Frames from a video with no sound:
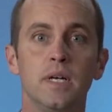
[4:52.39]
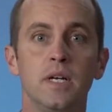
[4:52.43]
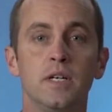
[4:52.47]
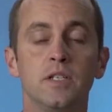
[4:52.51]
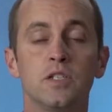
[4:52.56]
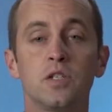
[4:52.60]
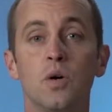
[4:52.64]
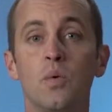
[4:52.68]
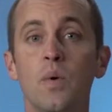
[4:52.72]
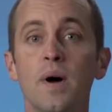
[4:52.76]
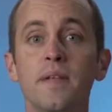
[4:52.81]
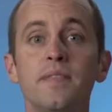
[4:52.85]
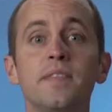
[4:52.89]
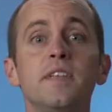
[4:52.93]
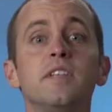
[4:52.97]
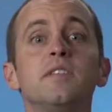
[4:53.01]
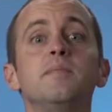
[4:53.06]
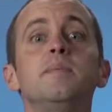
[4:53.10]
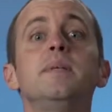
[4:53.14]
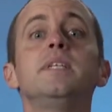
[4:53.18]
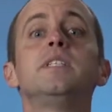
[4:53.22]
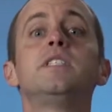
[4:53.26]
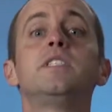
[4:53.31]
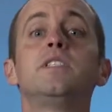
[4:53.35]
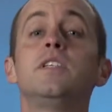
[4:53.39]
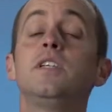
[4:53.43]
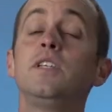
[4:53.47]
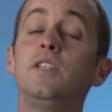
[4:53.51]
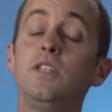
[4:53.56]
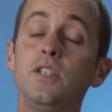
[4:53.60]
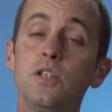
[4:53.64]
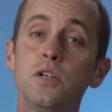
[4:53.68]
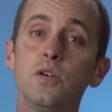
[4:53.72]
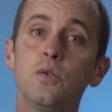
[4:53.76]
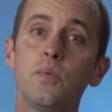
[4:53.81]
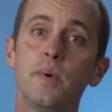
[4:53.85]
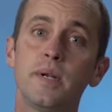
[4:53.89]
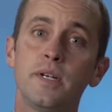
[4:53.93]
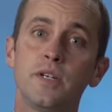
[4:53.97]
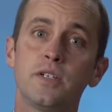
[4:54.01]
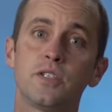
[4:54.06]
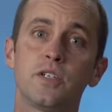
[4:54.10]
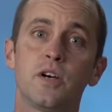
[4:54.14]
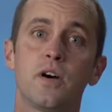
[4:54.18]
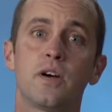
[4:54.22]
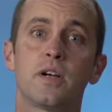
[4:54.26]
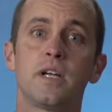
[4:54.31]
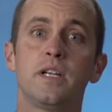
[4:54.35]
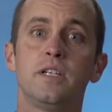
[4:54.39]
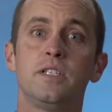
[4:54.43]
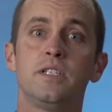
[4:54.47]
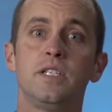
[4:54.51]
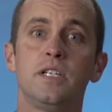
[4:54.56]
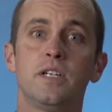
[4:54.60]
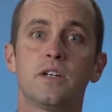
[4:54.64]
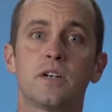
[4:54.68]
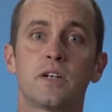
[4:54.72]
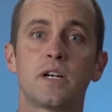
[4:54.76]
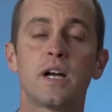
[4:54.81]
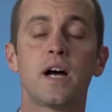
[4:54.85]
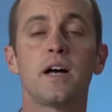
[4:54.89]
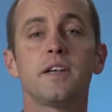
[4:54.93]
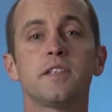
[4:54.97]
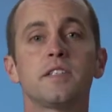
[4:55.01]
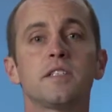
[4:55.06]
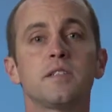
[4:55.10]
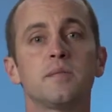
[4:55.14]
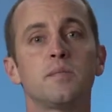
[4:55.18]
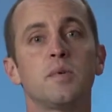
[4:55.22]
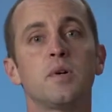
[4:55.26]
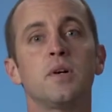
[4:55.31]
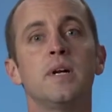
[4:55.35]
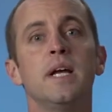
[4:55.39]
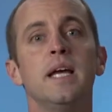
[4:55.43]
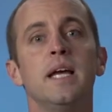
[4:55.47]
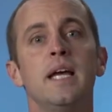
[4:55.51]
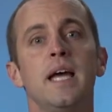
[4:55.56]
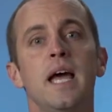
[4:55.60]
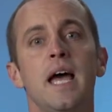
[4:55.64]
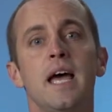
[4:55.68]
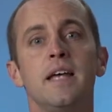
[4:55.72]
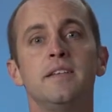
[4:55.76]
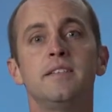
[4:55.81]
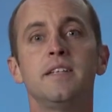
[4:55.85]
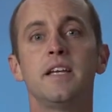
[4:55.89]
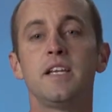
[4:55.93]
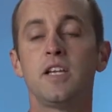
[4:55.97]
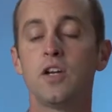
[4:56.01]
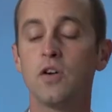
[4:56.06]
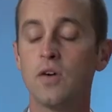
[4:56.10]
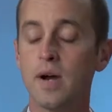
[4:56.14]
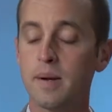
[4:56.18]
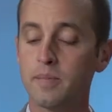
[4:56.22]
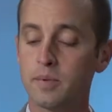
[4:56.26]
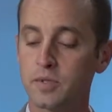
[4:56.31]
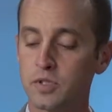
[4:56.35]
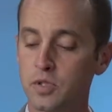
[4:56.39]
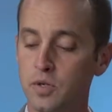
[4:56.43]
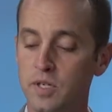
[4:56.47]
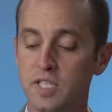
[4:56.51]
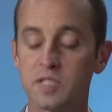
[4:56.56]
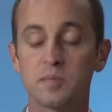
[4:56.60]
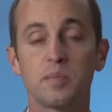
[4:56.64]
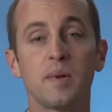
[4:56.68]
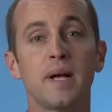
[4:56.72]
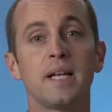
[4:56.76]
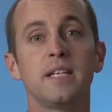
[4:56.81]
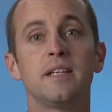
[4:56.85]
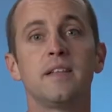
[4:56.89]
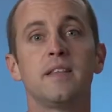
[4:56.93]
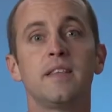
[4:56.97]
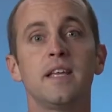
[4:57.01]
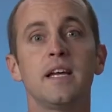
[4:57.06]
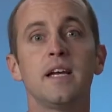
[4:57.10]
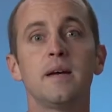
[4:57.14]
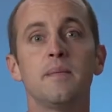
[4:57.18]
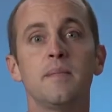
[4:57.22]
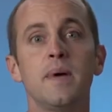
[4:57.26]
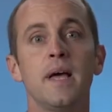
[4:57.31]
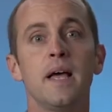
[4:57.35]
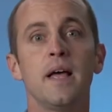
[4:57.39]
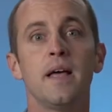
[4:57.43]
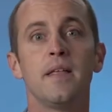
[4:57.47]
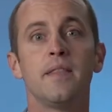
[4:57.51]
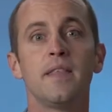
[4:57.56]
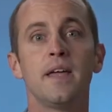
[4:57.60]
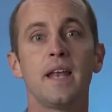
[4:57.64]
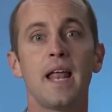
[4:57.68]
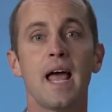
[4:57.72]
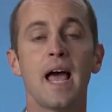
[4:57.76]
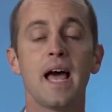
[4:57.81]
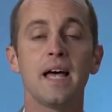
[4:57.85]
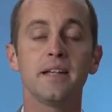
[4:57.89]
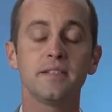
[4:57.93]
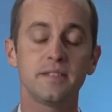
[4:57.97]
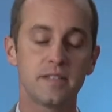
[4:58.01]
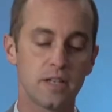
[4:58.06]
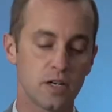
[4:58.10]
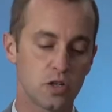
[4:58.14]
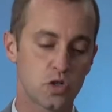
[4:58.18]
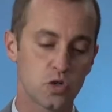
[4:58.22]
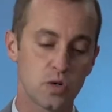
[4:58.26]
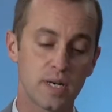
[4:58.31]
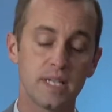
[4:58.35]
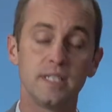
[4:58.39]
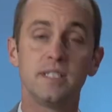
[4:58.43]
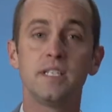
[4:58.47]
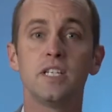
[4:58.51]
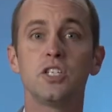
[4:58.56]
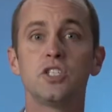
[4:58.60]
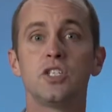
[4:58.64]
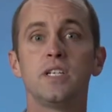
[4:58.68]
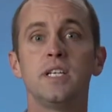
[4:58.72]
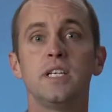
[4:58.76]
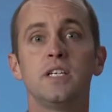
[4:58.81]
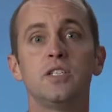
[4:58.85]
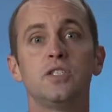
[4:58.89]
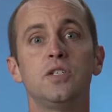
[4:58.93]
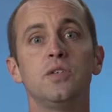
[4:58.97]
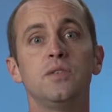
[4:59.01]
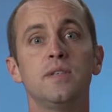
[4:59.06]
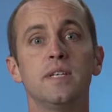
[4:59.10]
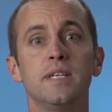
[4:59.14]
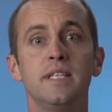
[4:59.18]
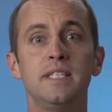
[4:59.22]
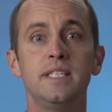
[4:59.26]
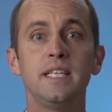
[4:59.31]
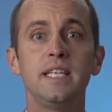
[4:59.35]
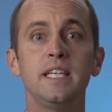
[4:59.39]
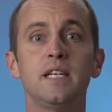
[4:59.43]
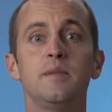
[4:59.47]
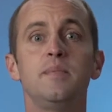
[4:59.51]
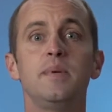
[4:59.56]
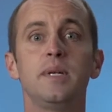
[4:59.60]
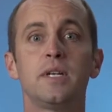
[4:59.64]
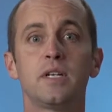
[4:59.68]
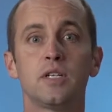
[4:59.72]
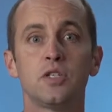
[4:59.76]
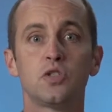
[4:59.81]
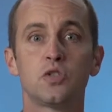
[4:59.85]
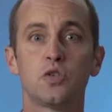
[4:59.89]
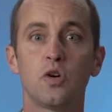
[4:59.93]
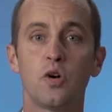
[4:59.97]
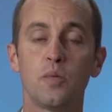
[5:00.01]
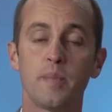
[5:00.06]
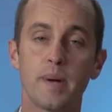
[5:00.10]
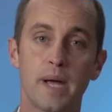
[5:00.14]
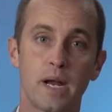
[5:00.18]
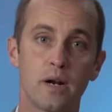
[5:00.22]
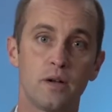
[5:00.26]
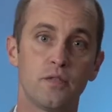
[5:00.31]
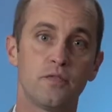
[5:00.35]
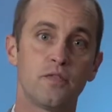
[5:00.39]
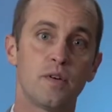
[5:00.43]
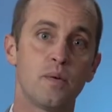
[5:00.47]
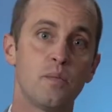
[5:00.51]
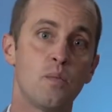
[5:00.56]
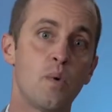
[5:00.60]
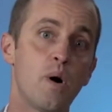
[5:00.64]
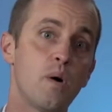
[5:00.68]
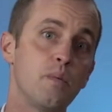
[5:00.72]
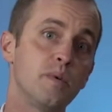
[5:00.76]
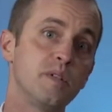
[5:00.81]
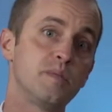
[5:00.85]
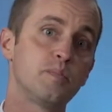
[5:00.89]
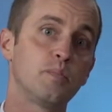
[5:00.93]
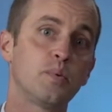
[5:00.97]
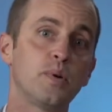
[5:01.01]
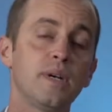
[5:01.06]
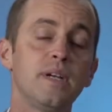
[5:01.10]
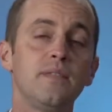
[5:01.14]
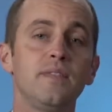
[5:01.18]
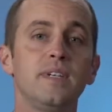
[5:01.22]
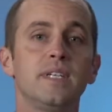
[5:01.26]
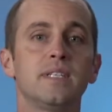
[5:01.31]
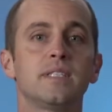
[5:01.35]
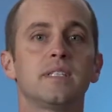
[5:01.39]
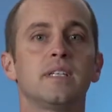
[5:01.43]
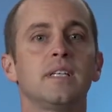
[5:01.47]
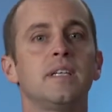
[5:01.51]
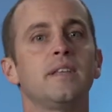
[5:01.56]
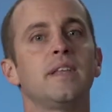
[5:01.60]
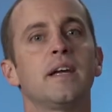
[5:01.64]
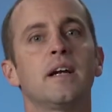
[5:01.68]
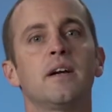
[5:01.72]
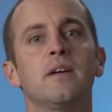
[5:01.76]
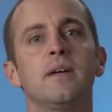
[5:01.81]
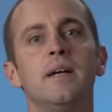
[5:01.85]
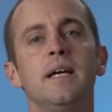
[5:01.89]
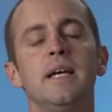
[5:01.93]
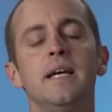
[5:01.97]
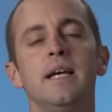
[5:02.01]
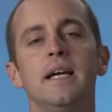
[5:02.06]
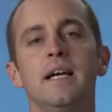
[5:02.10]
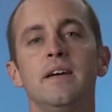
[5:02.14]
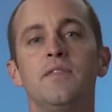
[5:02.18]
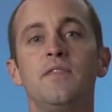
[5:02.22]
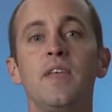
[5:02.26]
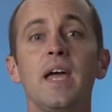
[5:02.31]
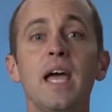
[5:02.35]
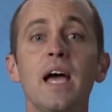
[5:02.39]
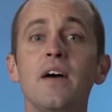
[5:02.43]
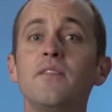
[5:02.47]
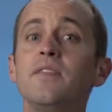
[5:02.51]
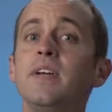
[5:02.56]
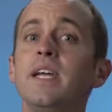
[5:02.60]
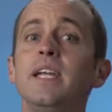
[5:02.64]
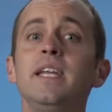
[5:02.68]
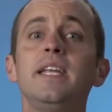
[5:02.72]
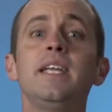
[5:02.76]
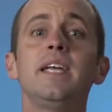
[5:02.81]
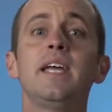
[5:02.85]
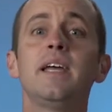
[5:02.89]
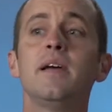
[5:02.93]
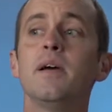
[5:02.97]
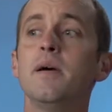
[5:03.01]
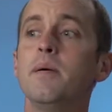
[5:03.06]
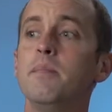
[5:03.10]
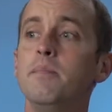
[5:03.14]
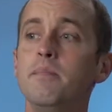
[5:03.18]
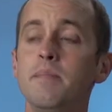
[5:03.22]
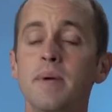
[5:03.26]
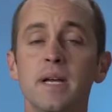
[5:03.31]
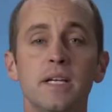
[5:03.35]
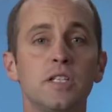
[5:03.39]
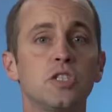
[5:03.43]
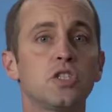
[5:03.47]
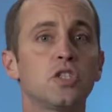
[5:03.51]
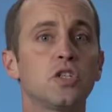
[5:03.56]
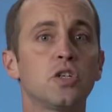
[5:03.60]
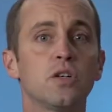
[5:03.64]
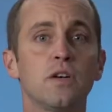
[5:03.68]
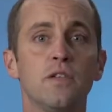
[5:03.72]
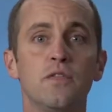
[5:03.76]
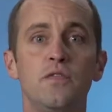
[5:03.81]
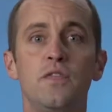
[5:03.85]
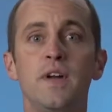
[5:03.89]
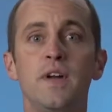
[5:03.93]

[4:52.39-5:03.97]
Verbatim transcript: So what this means to you when you're talking to your customer is that you're able to explain to them that as they're transitioning to the DMP control panel from what was previously there, if they have any mixture of